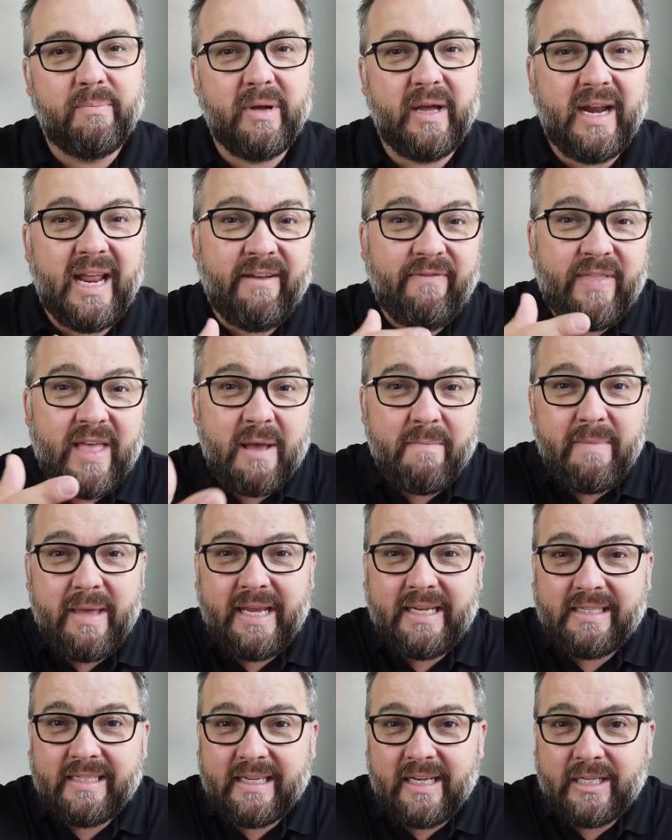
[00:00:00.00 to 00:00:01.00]
But if that
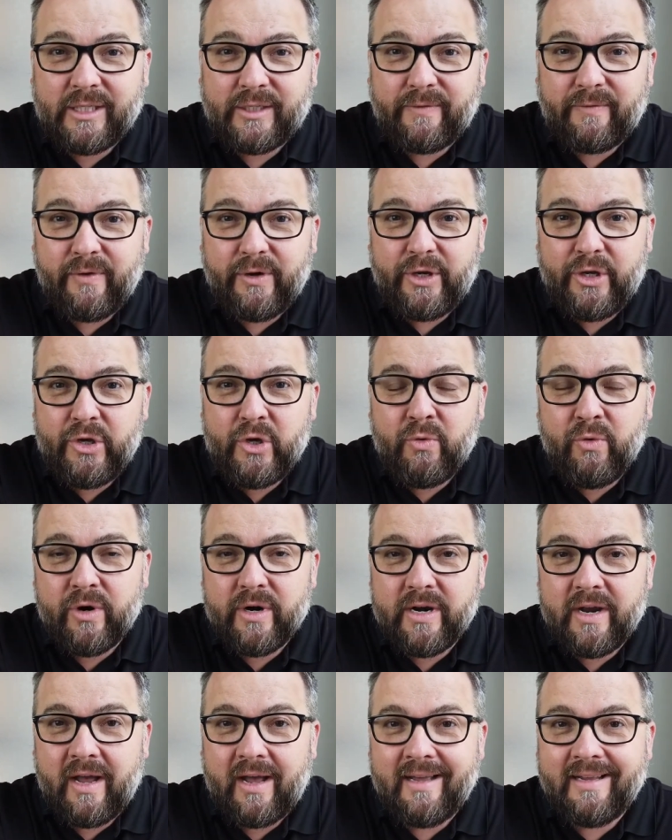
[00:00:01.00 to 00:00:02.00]
makes sense for you
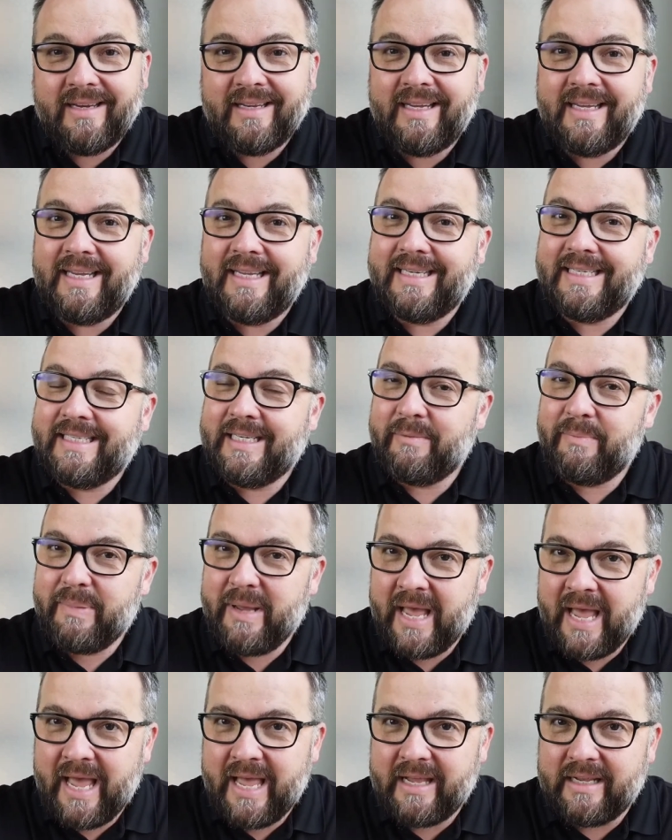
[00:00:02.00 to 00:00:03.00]
or not,
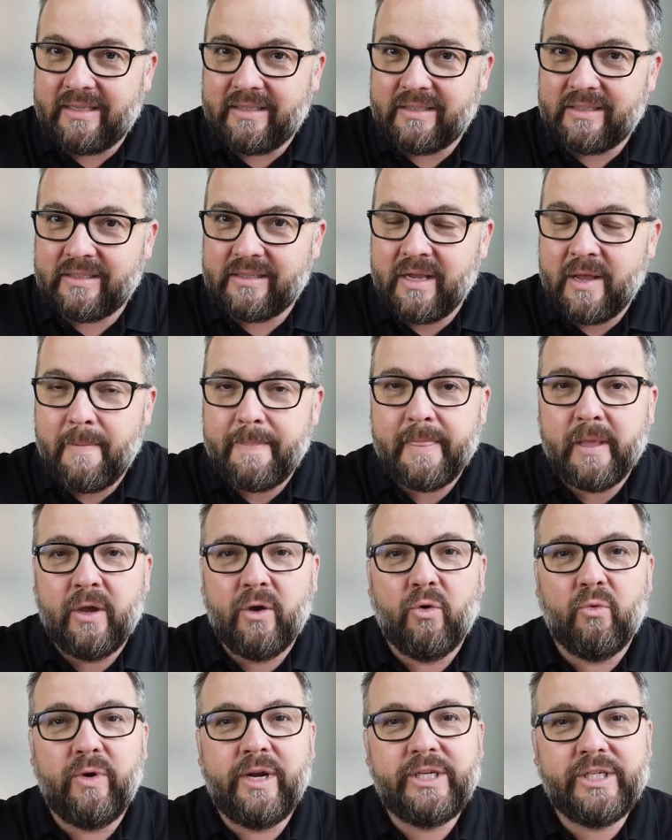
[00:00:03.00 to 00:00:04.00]
depends.
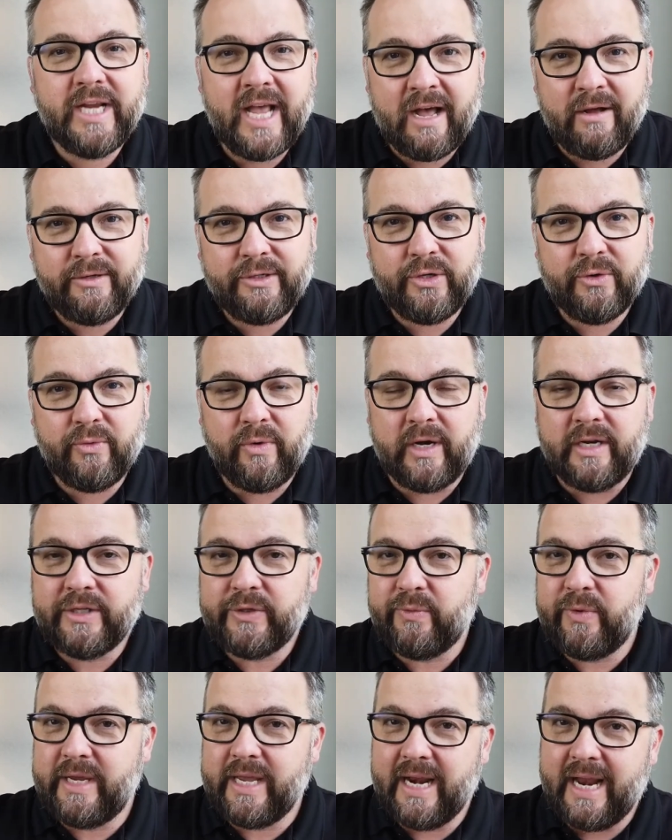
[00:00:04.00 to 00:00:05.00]
Reach out to
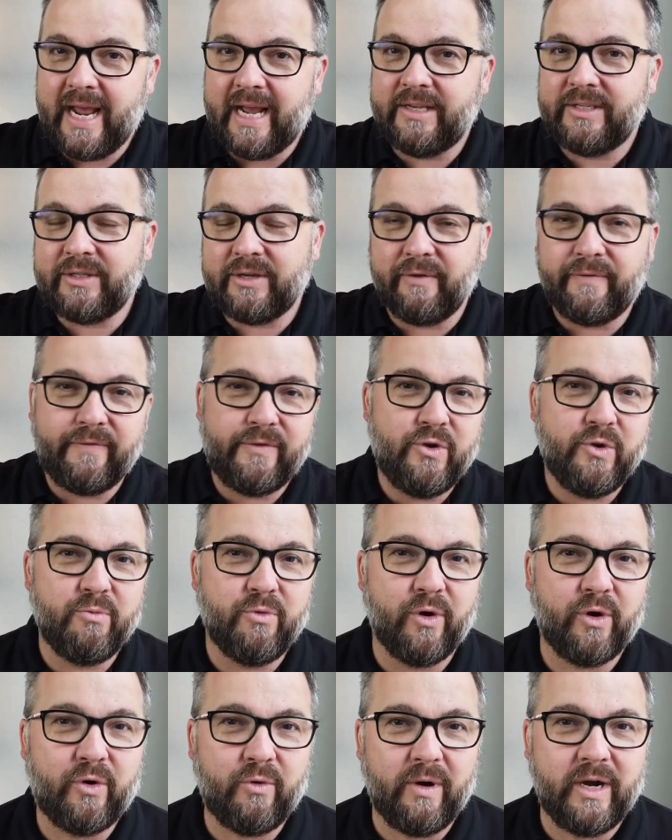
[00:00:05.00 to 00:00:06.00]
us. We can ask a few
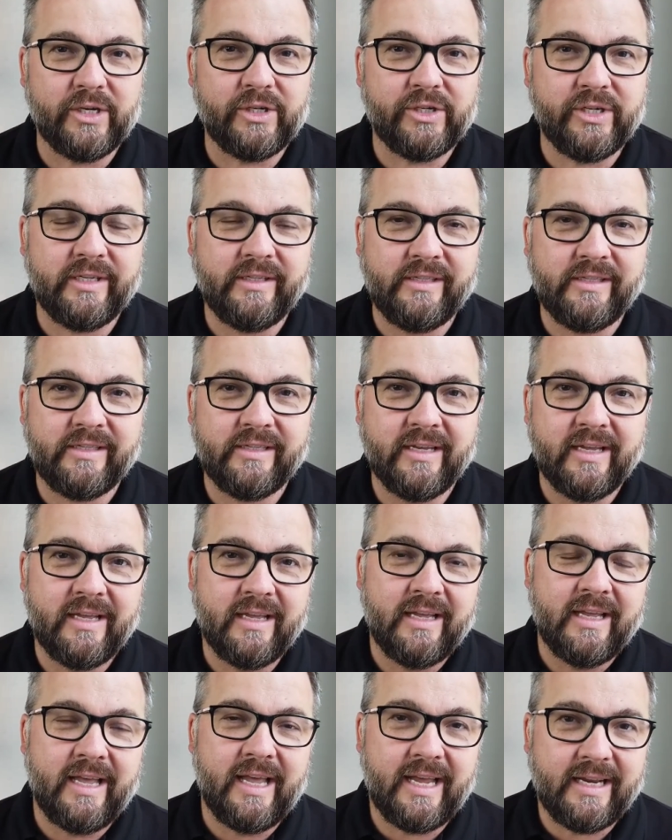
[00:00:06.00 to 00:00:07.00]
more questions
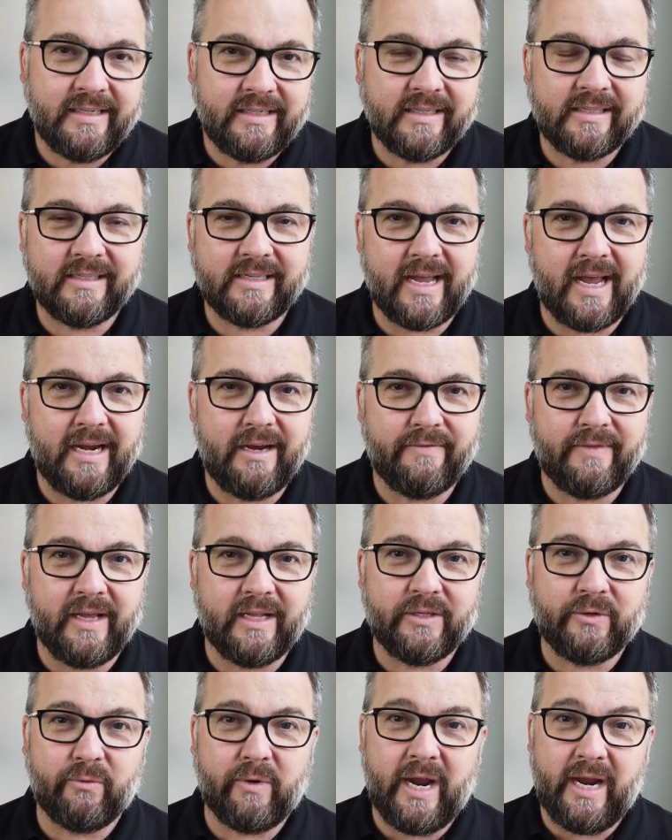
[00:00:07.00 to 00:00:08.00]
and decide if
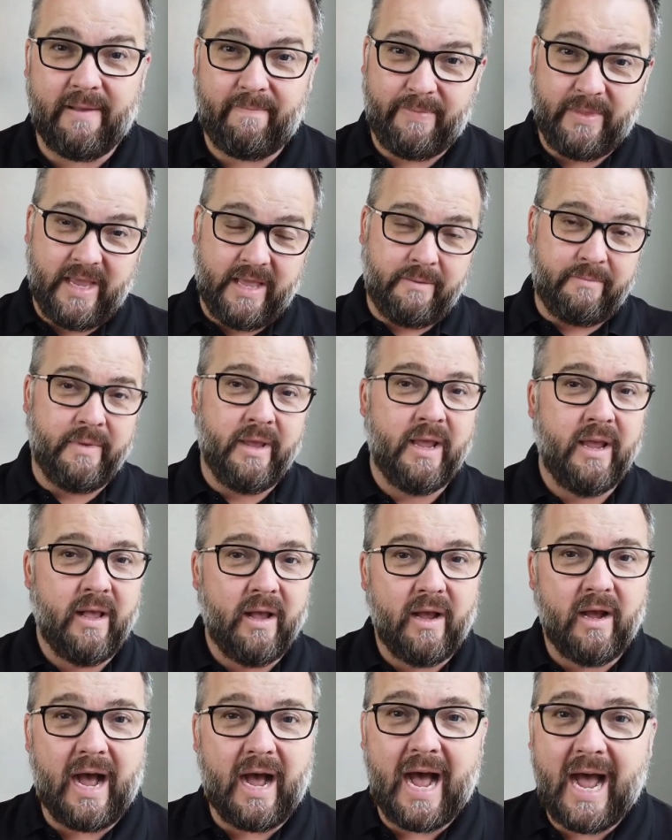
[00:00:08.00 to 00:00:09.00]
that's right. And then
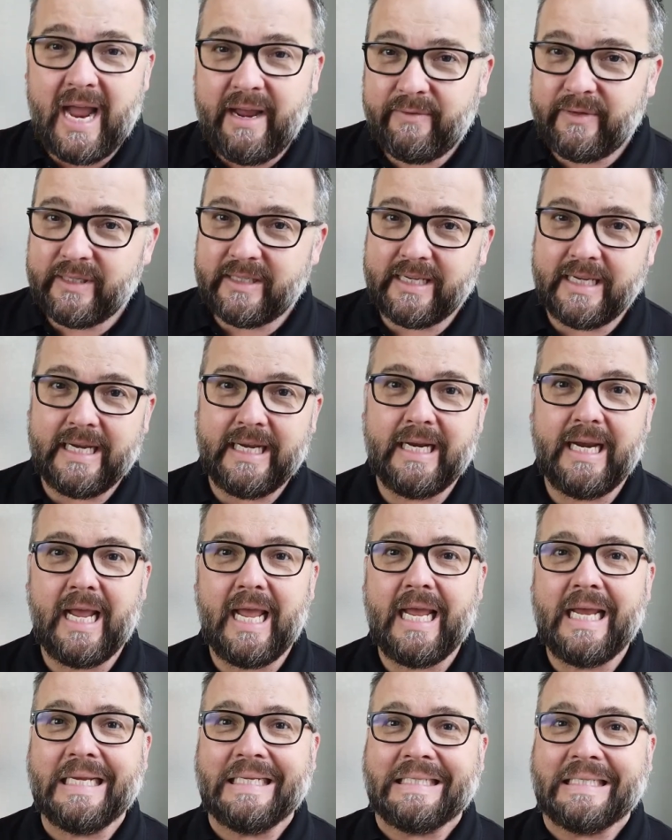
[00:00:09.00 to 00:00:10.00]
I've seen
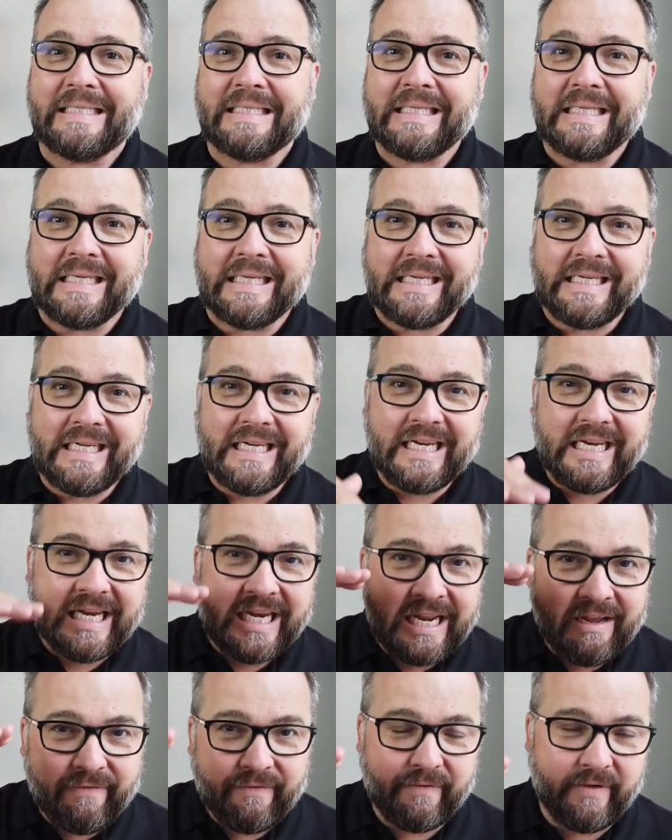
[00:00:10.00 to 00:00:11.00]
a
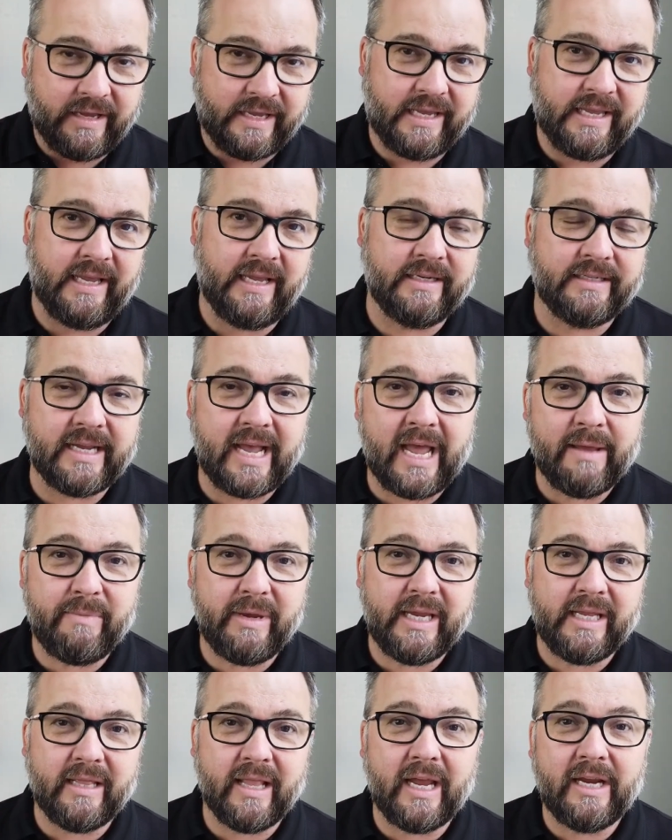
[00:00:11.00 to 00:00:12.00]
significant, I
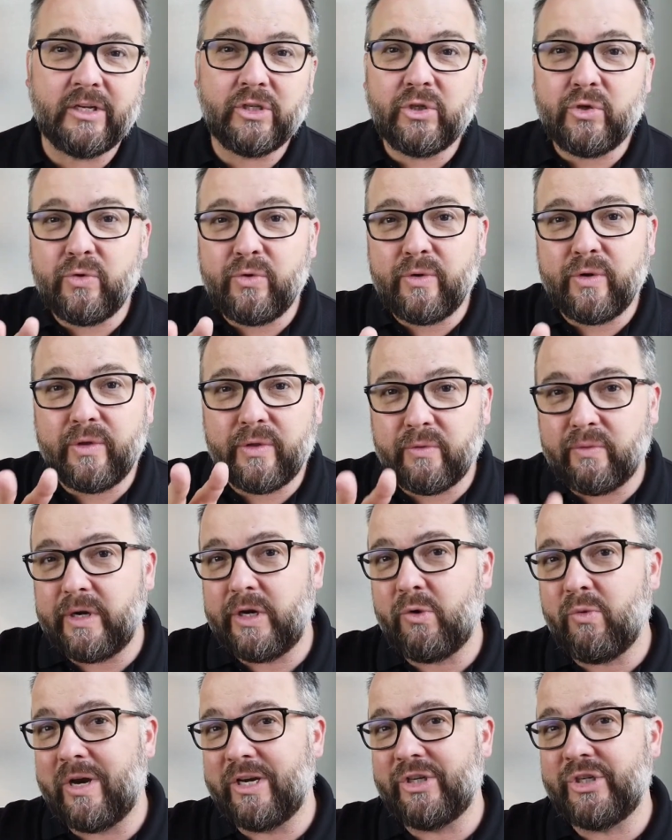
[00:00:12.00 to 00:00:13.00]
mean, like two to
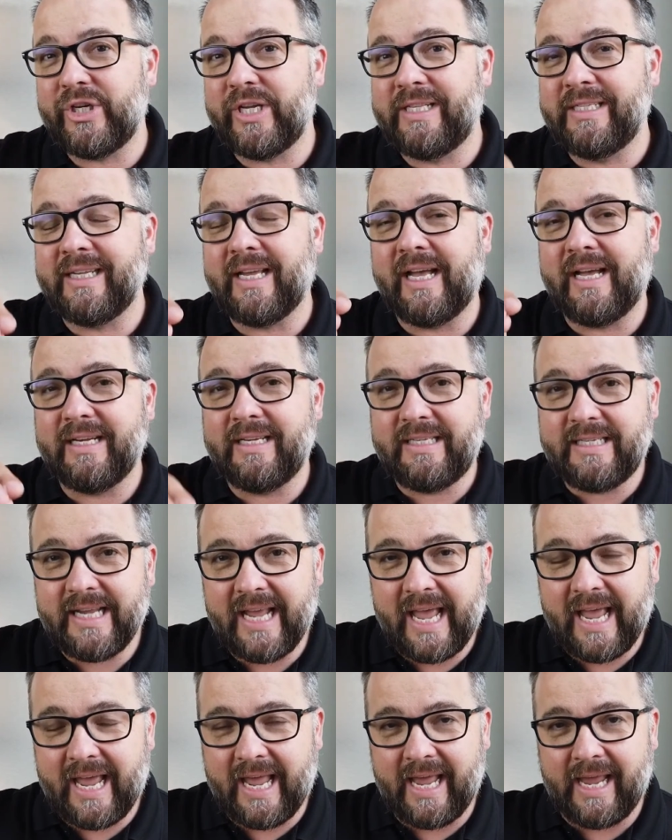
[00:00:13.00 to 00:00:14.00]
three questions a
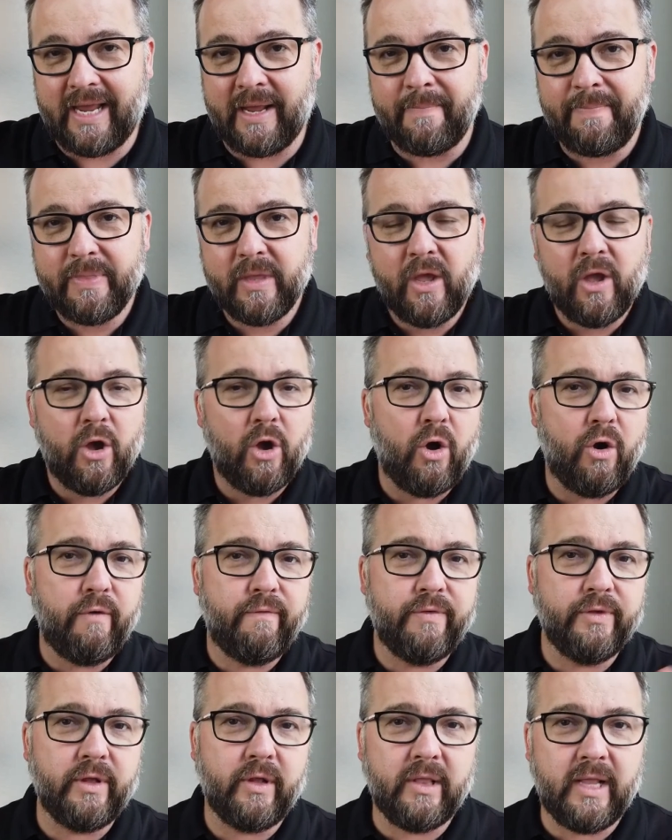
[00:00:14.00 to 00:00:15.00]
day
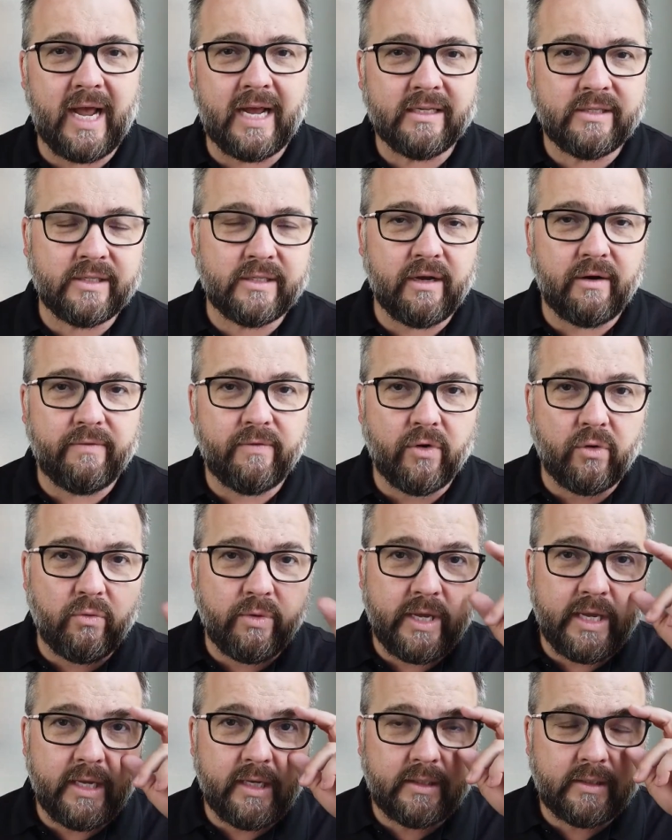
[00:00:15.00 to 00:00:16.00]
over the last several
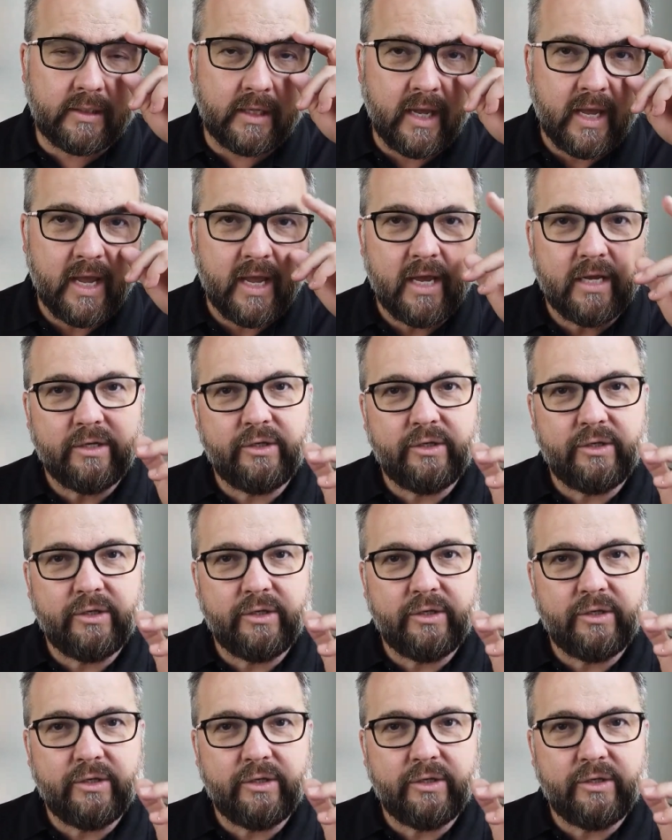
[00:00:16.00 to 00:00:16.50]
weeks.